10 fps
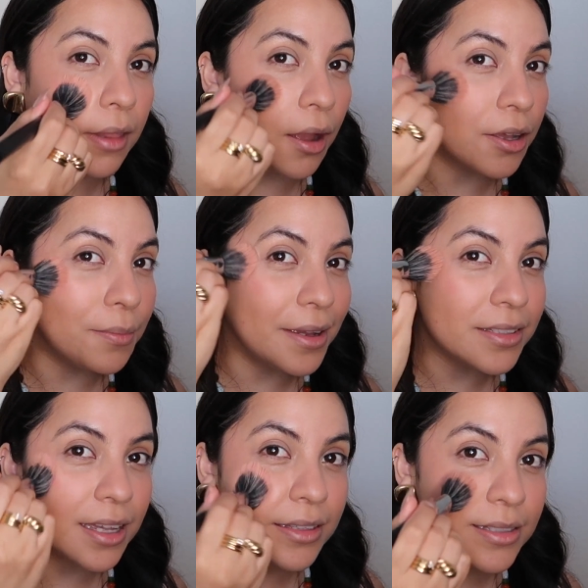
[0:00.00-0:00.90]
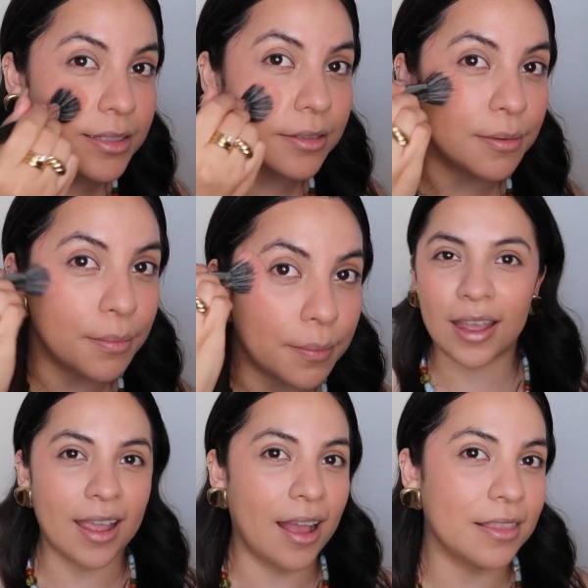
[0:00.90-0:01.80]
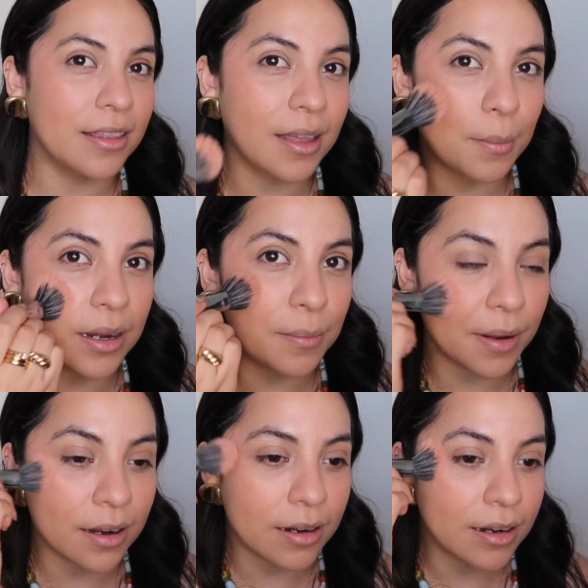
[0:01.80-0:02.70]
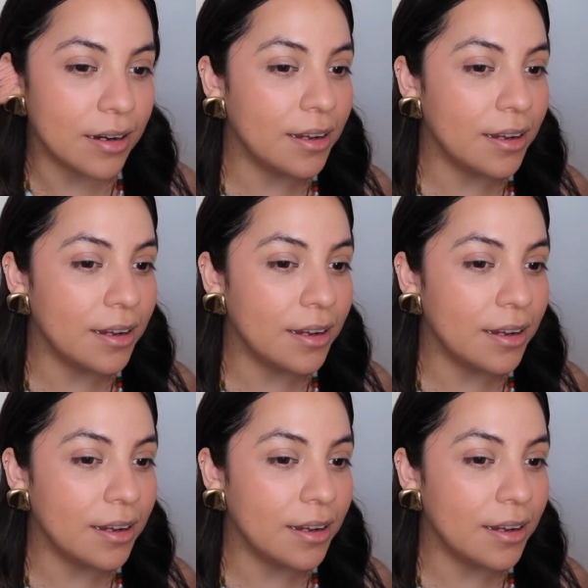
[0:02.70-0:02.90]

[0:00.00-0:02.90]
that could make sense. Okay, yeah, I think that made it better.